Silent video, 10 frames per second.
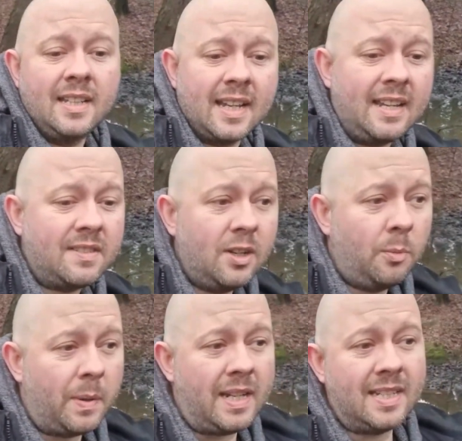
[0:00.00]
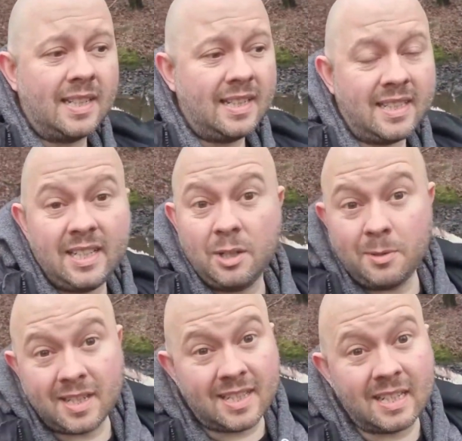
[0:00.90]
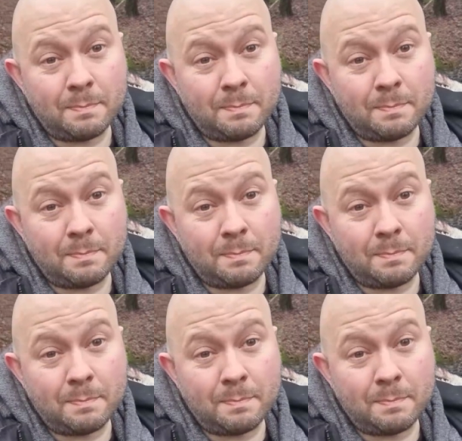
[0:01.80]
Dave's Little Beasties, he uses his